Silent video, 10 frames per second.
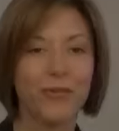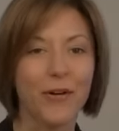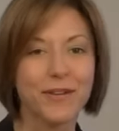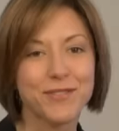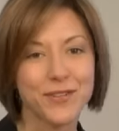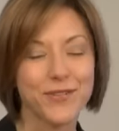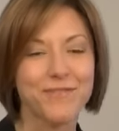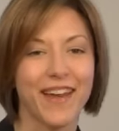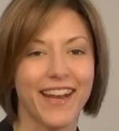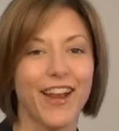Welcome to the
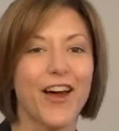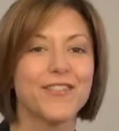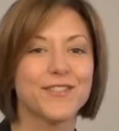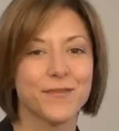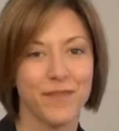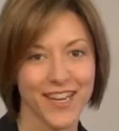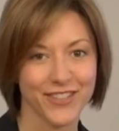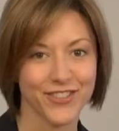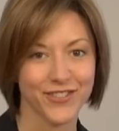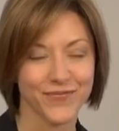Minute of
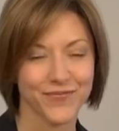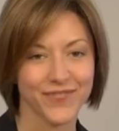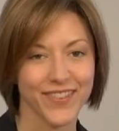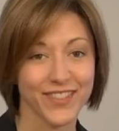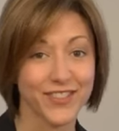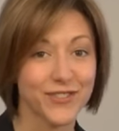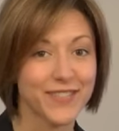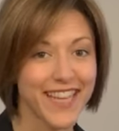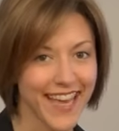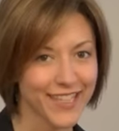Speech.
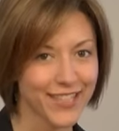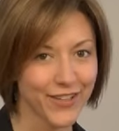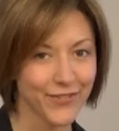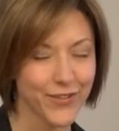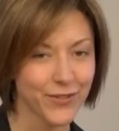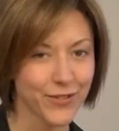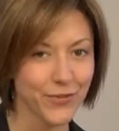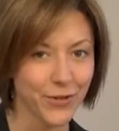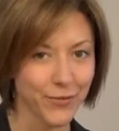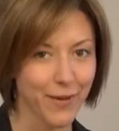Today's
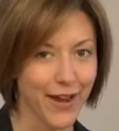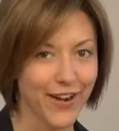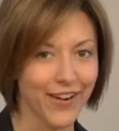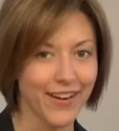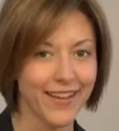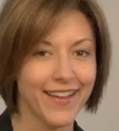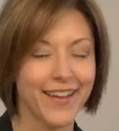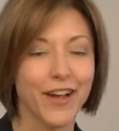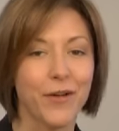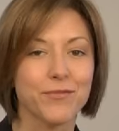confusing word pair
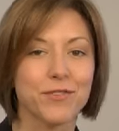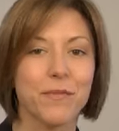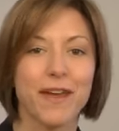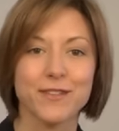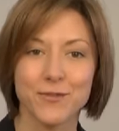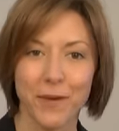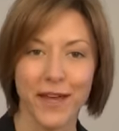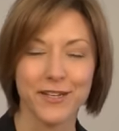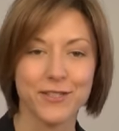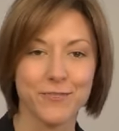comes from a
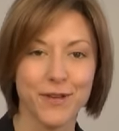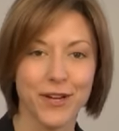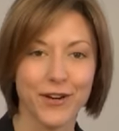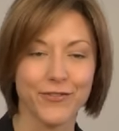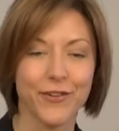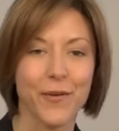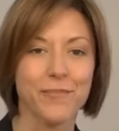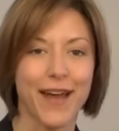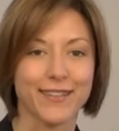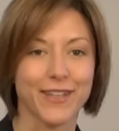Spanish speaker
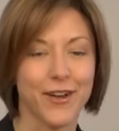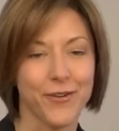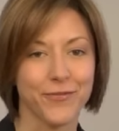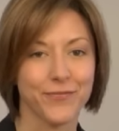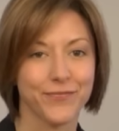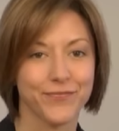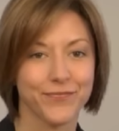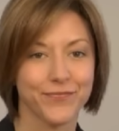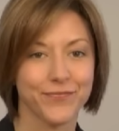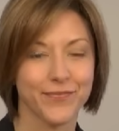from Mexico.
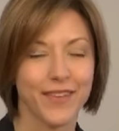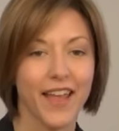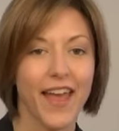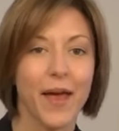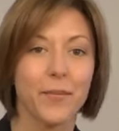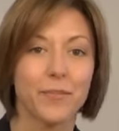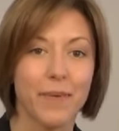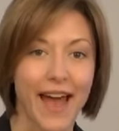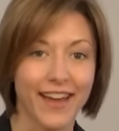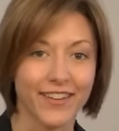
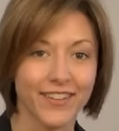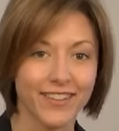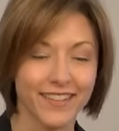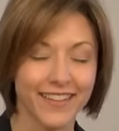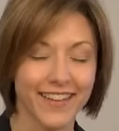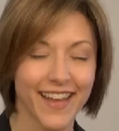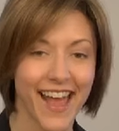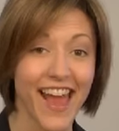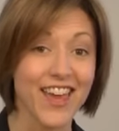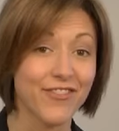Battle,
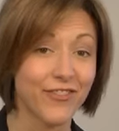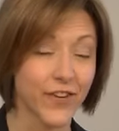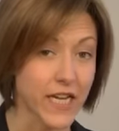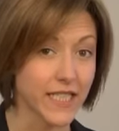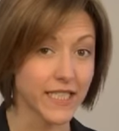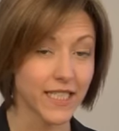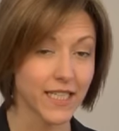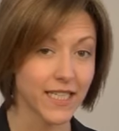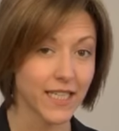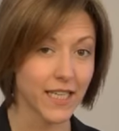a fight,
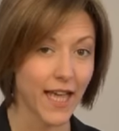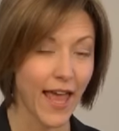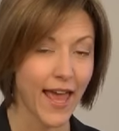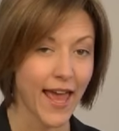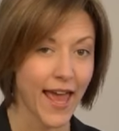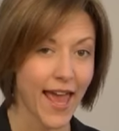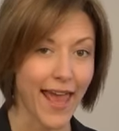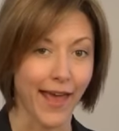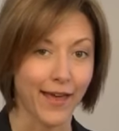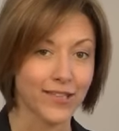
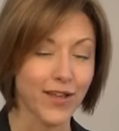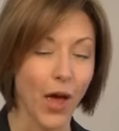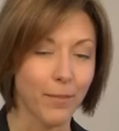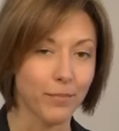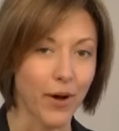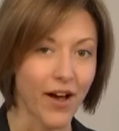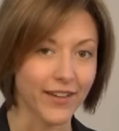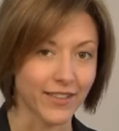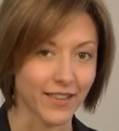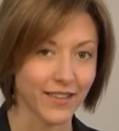and
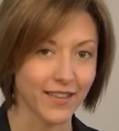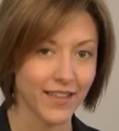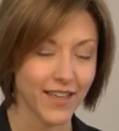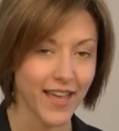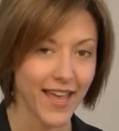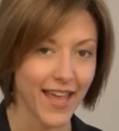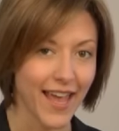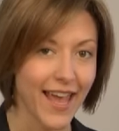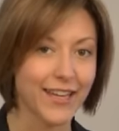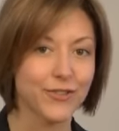bottle,
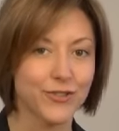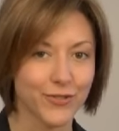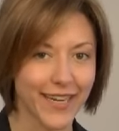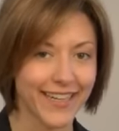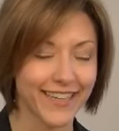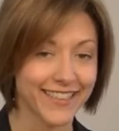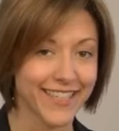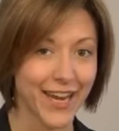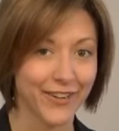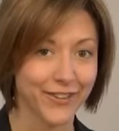a drink
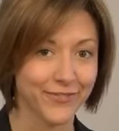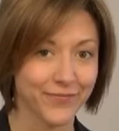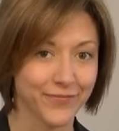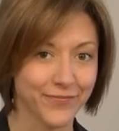container.